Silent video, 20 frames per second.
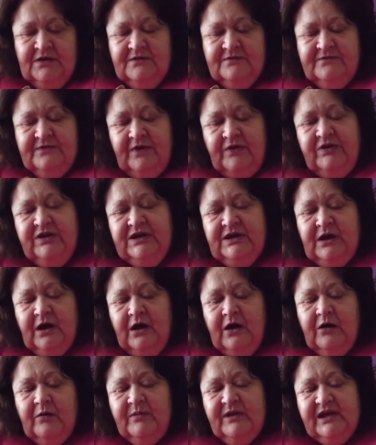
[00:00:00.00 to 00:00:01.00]
Very
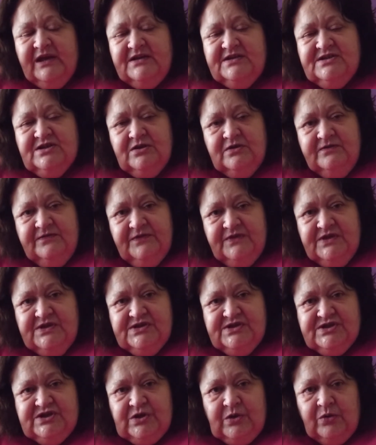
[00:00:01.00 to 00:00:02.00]
calming. It's good for the
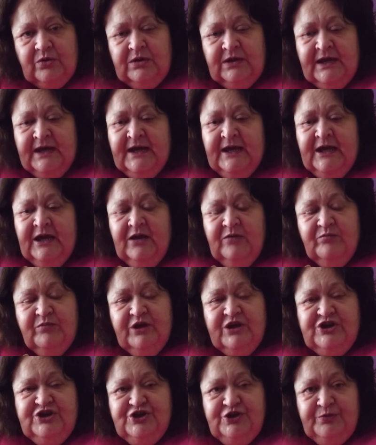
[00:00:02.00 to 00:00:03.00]
soul.
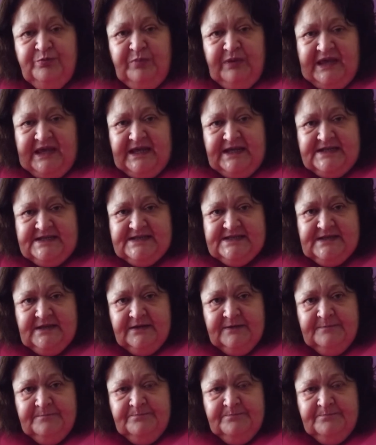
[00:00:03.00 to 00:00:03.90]
Brings you peace.